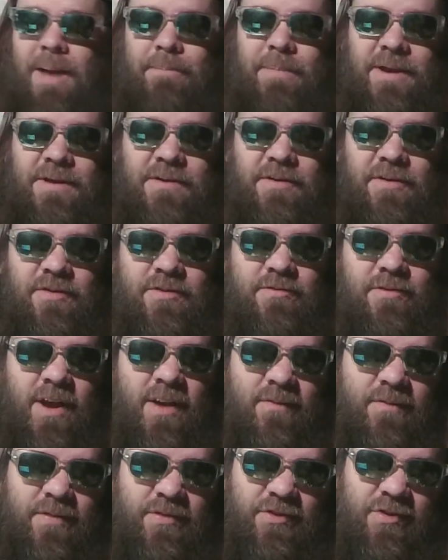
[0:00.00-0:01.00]
be too
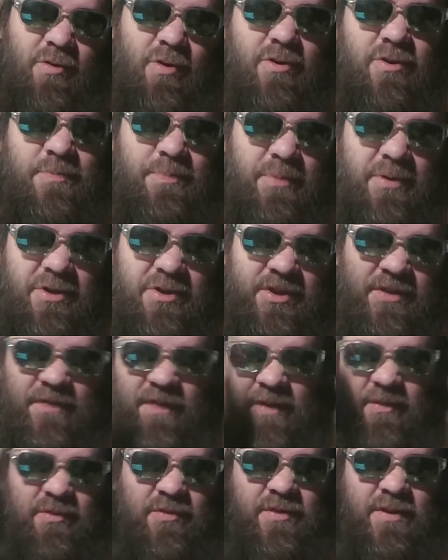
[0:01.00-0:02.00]
extreme for George Bush if
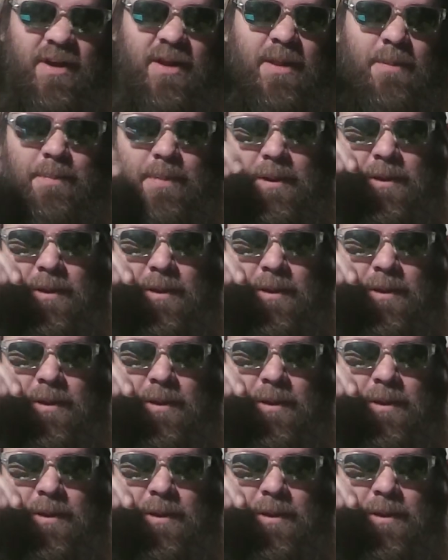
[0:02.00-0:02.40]
he was still up